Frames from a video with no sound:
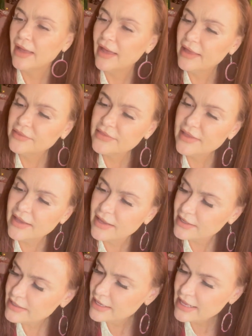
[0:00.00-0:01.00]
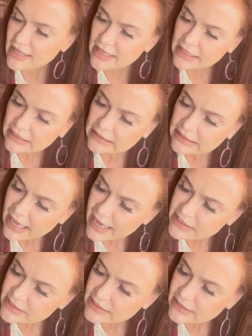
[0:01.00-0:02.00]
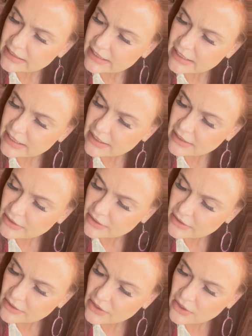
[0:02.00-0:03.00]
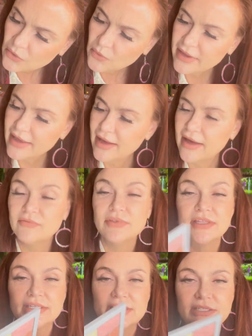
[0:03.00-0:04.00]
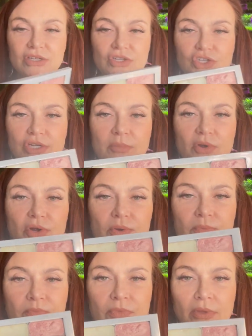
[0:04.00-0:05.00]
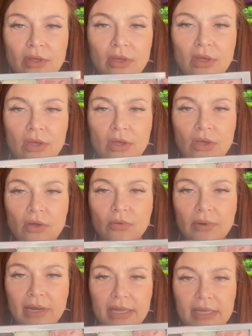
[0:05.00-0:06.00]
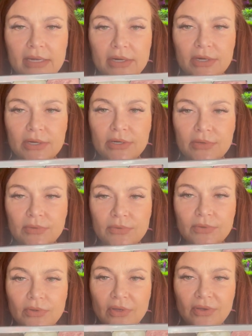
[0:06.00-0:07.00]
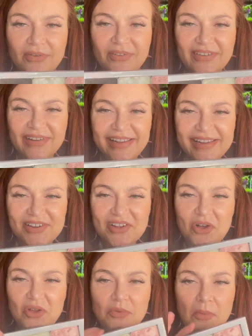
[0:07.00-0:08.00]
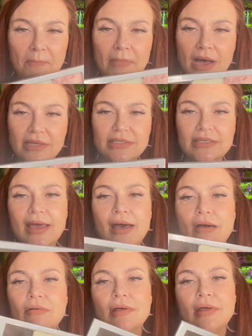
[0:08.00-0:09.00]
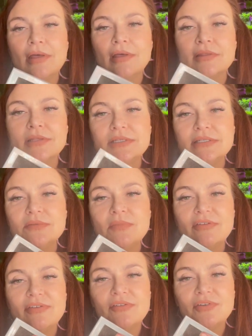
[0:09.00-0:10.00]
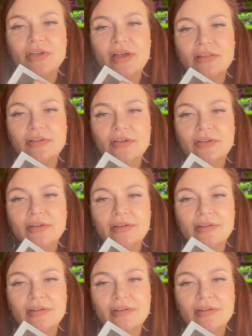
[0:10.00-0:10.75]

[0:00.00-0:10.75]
And then lastly, we have this shimmer right here called Moscow. This is my favorite color